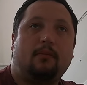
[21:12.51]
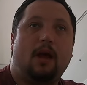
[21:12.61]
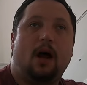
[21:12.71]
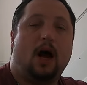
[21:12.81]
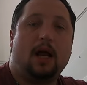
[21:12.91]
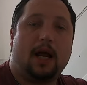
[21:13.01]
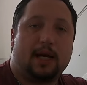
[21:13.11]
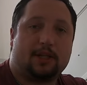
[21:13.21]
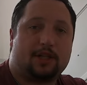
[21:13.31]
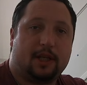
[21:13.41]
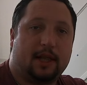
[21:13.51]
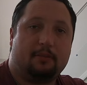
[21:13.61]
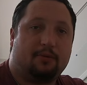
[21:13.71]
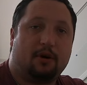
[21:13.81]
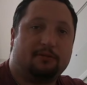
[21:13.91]
aren't actually that
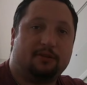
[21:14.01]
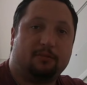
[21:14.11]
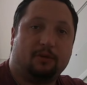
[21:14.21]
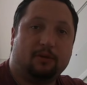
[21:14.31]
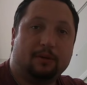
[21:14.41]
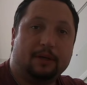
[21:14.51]
profitable.